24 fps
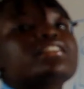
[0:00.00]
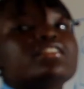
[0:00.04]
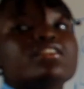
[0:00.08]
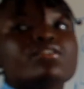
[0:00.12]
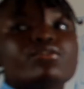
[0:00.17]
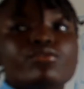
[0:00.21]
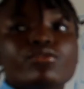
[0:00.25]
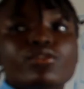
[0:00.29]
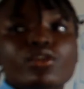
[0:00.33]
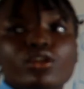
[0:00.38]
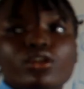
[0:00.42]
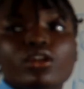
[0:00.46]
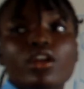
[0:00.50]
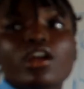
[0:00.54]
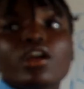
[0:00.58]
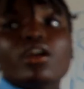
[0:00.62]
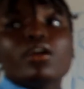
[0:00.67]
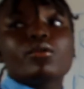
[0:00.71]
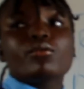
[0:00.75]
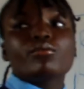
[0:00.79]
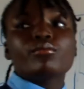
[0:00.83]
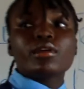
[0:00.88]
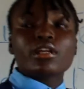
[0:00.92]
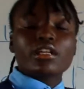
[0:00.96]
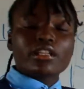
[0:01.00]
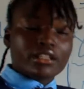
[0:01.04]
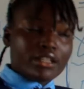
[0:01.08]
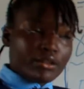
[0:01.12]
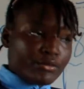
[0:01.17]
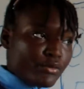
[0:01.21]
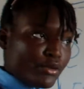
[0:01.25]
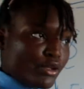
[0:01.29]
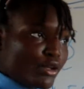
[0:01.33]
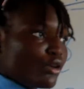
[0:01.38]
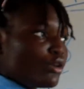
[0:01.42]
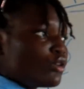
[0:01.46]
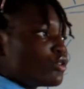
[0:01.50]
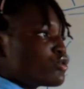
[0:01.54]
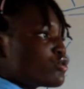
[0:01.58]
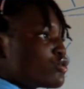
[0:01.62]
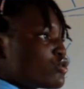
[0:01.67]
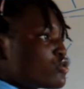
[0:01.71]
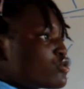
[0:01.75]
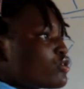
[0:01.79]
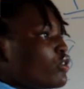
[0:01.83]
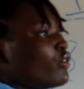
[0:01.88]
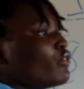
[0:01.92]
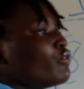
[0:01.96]
it difficult
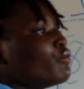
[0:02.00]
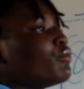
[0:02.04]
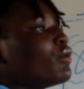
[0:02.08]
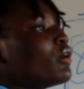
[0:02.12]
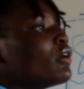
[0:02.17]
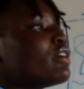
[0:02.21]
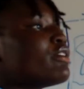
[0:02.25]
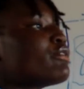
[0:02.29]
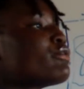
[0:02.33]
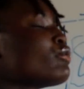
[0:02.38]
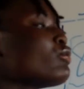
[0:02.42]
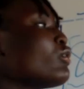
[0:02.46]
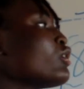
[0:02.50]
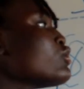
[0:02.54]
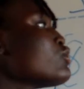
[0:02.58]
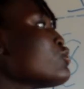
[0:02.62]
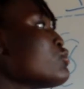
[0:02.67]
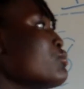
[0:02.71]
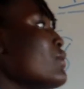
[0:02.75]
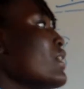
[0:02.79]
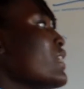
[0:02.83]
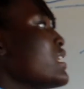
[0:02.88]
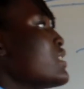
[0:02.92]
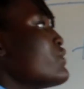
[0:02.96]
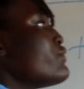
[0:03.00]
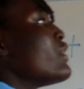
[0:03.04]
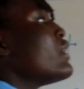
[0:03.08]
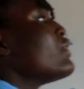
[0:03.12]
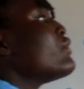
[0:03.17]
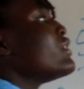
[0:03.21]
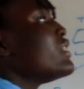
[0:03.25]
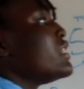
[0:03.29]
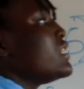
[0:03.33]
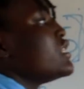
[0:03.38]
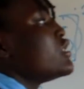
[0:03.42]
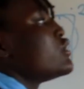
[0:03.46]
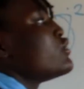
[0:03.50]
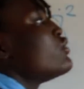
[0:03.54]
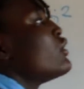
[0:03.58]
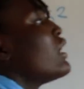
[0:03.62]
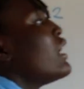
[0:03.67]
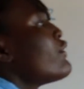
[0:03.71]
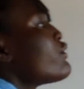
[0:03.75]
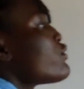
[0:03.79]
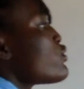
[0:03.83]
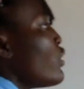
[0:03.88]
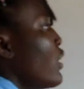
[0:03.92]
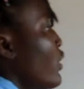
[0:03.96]
to solve. But if you want to make it very easy,
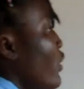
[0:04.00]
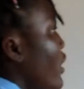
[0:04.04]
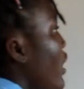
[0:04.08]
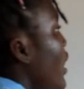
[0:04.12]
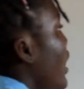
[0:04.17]
you have to